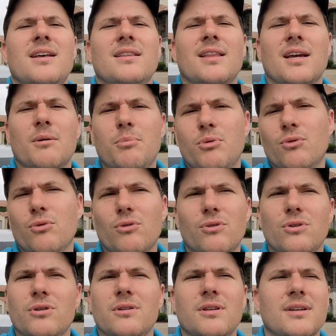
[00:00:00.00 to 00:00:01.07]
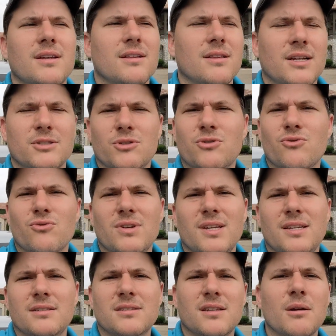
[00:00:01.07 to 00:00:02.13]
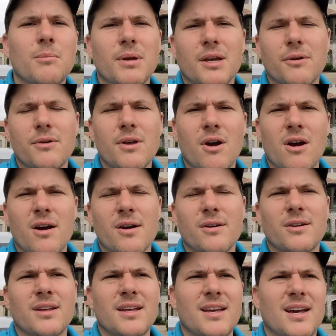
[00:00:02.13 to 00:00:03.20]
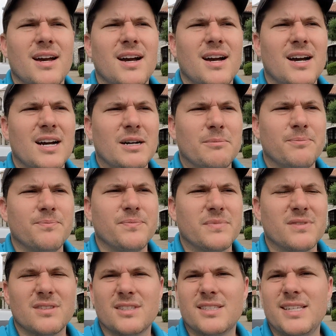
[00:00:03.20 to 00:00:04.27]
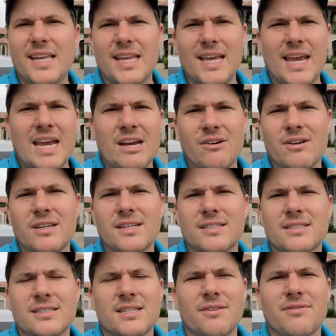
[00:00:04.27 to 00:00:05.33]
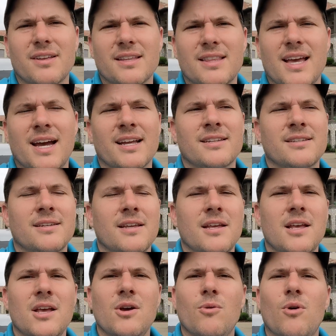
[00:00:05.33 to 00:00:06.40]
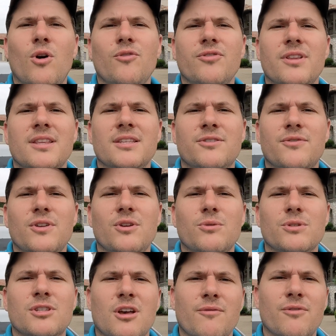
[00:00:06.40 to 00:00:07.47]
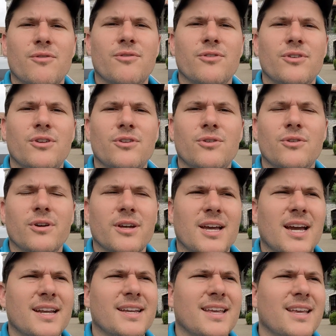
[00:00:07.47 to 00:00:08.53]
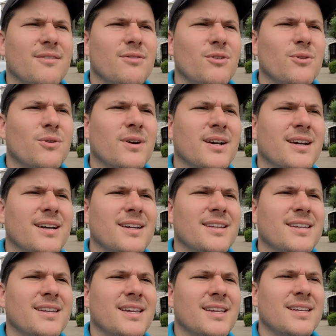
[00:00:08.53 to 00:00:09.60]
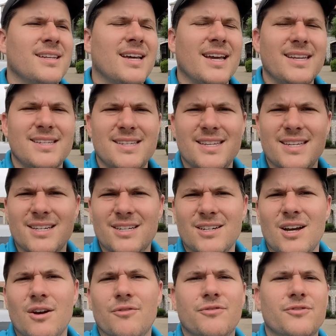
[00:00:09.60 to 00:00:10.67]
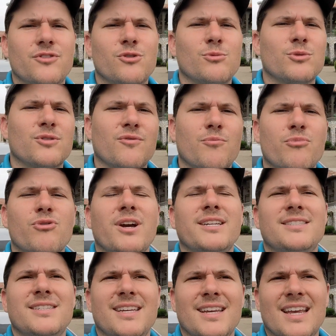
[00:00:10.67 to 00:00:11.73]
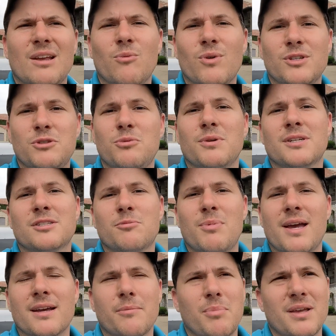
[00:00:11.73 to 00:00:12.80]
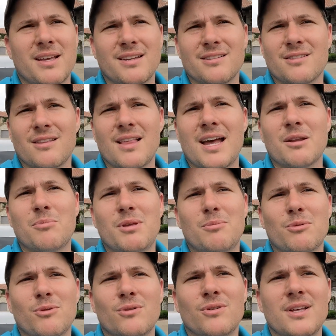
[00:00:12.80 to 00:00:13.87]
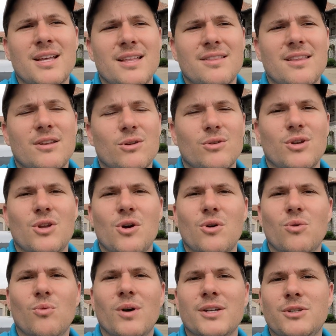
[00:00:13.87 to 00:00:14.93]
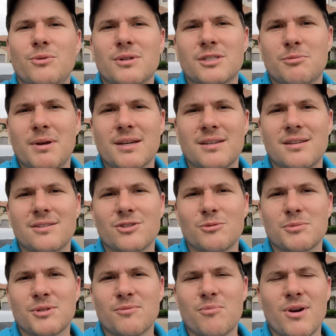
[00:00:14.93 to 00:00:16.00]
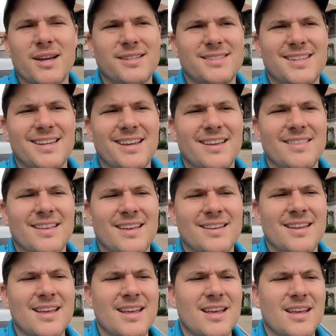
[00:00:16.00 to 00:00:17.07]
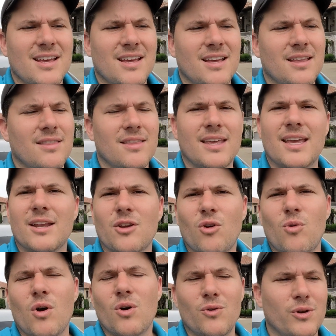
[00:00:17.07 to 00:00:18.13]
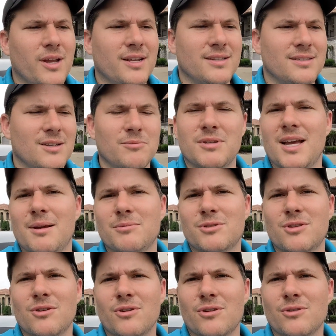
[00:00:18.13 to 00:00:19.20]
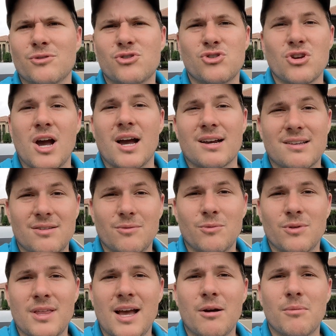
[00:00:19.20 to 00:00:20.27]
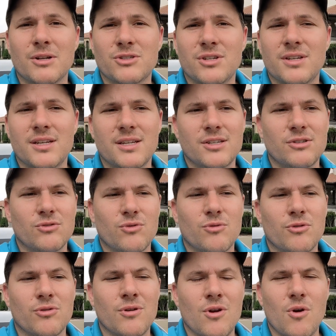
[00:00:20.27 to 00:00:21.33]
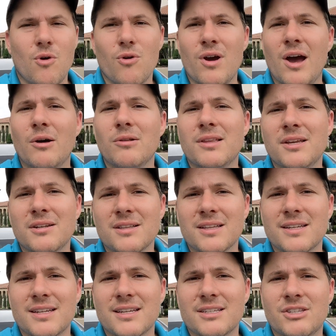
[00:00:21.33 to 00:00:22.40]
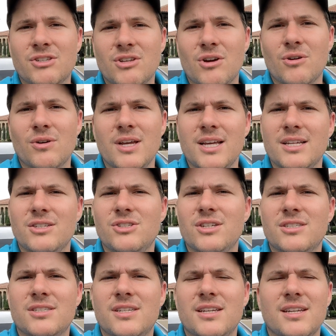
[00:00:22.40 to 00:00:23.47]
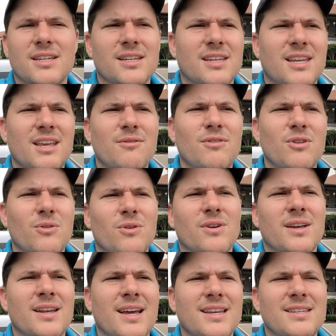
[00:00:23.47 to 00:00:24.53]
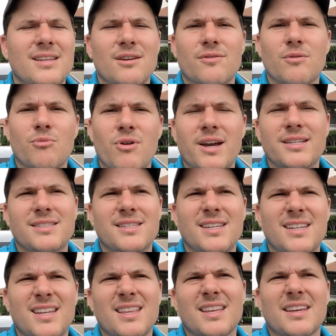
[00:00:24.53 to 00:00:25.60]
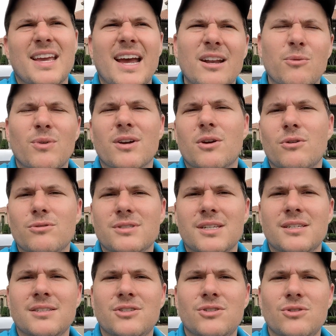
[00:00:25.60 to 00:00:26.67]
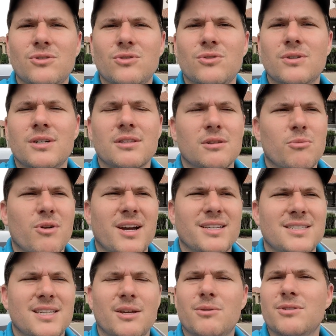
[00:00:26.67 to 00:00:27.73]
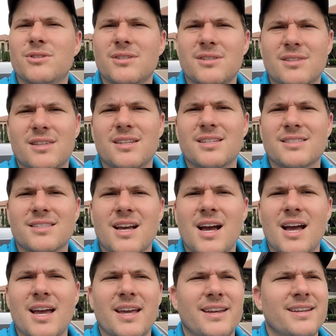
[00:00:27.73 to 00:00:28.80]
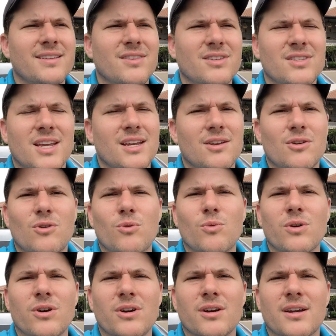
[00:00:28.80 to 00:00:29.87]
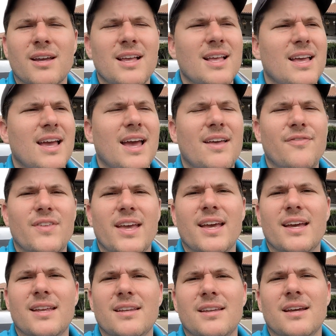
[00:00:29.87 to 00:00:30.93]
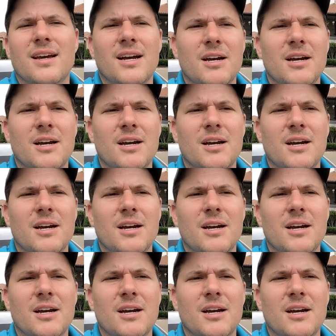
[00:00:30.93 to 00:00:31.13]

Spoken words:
like a pool, lots of trees, a bigger yard, seating areas, stuff like that. Well, hopefully this video was helpful for you and kind of gave you an idea of terms of pricing and what to expect, because a lot of people, they don't know what to expect in terms of pricing, and they get a quote and sometimes they're shocked with how much it is or how little it is. So just to give you an idea of the pricing, and then kind of what goes into the pricing, which is the design and the technical work, and then